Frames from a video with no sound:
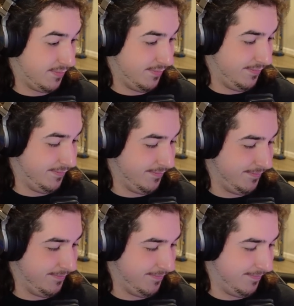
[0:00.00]
Mm.
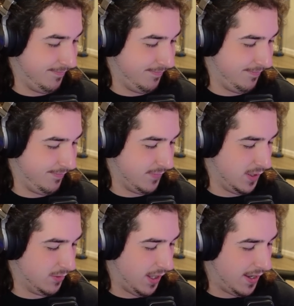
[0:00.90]

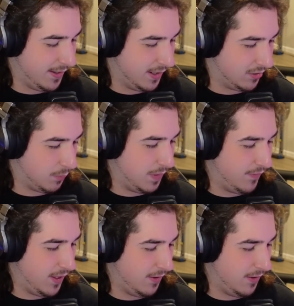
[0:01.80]
Okay, that's a PV.